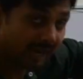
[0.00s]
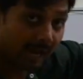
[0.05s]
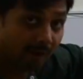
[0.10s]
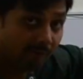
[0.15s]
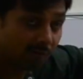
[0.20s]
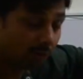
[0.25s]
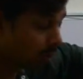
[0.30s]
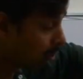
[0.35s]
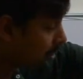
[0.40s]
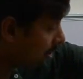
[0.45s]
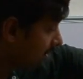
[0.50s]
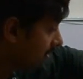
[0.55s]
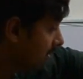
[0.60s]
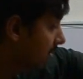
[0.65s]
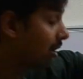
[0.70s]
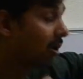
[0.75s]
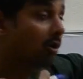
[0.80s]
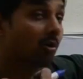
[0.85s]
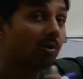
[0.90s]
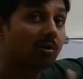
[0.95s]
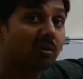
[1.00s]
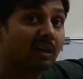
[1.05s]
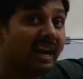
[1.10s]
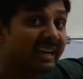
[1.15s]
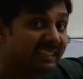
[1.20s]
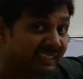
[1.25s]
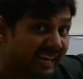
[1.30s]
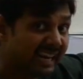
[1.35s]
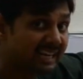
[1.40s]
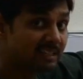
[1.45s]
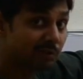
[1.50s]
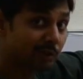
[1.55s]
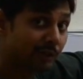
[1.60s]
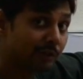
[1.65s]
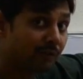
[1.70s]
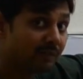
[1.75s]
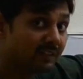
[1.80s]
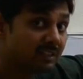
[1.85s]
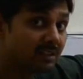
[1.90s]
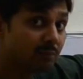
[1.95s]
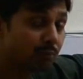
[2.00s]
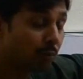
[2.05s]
have drawn on the right hand side of this